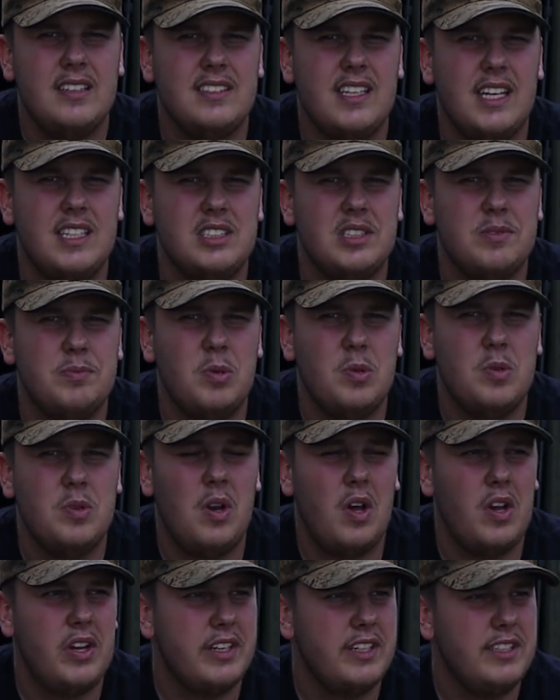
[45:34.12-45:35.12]
tench are
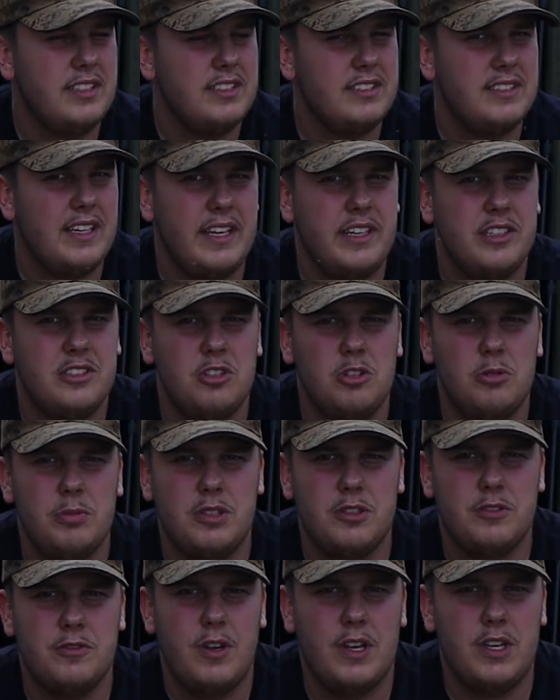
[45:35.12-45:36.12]
more likely to take 2
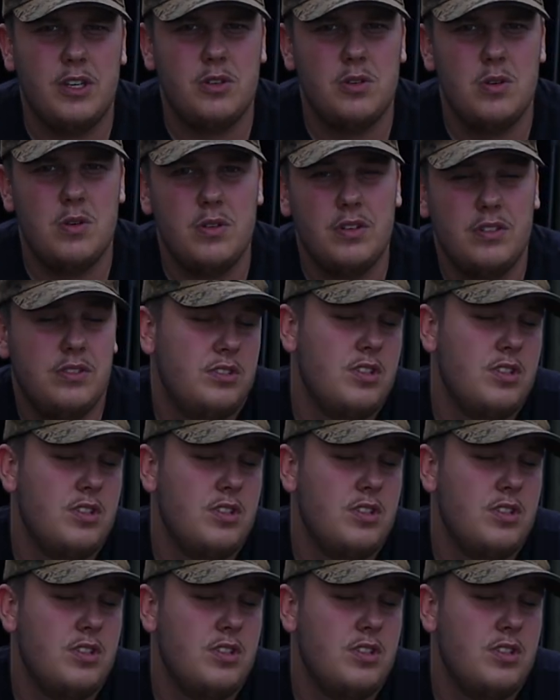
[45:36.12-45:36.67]
bits of fake corn,